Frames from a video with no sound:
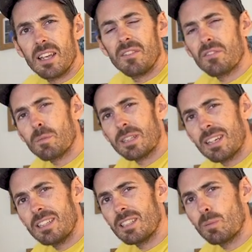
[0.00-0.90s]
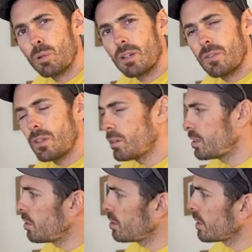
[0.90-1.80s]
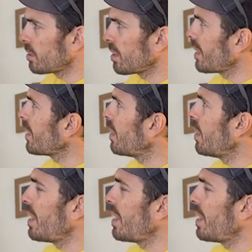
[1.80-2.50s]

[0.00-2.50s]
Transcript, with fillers: if from a teaching point of view as using a sling?